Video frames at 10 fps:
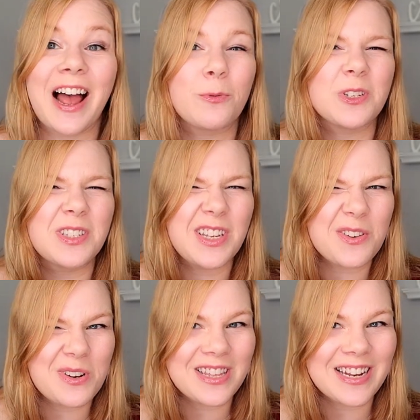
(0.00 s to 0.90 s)
I will see
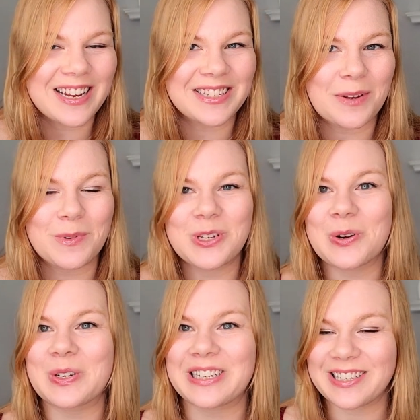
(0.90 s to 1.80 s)
you in the next
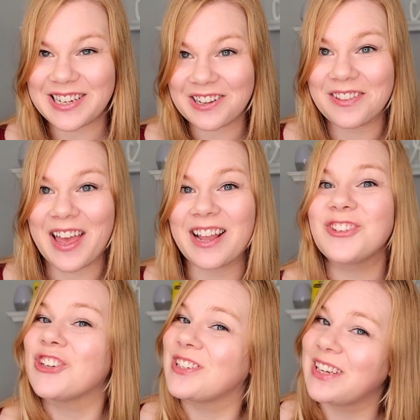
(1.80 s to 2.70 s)
episode and until then,
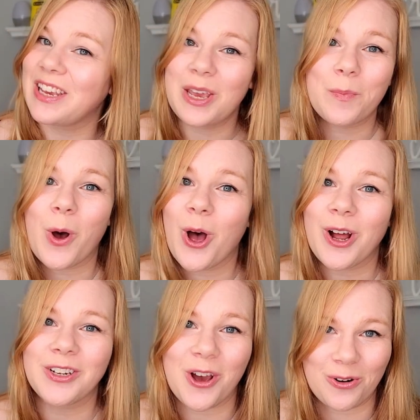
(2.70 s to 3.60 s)
just keep
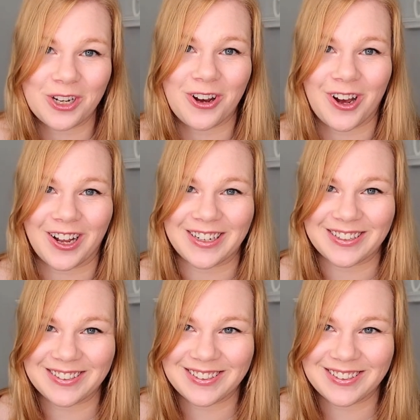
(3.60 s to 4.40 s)
on coding on.